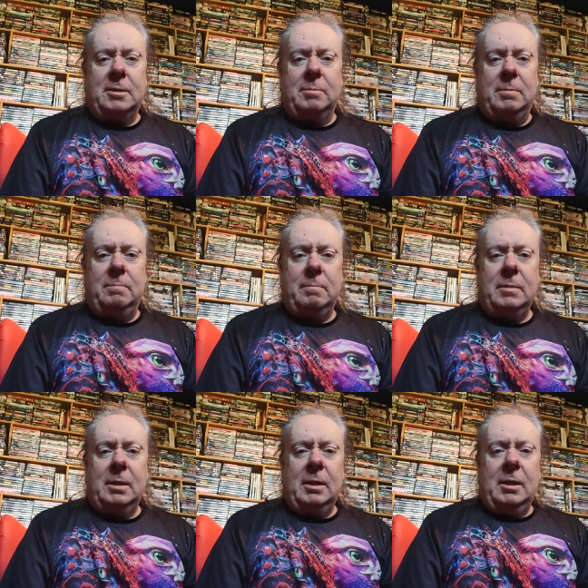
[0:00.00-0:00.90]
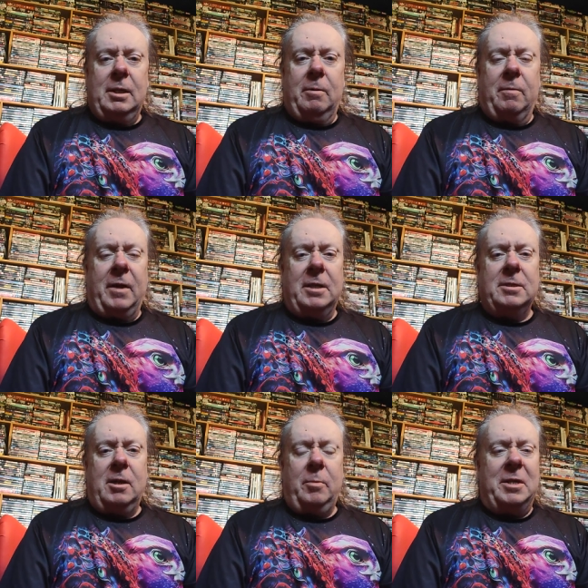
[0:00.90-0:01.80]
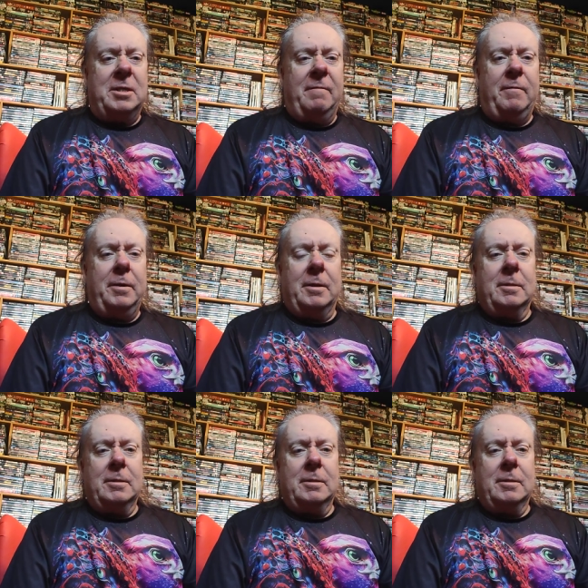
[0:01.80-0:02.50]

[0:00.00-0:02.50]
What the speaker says: some little things that are a little bit different.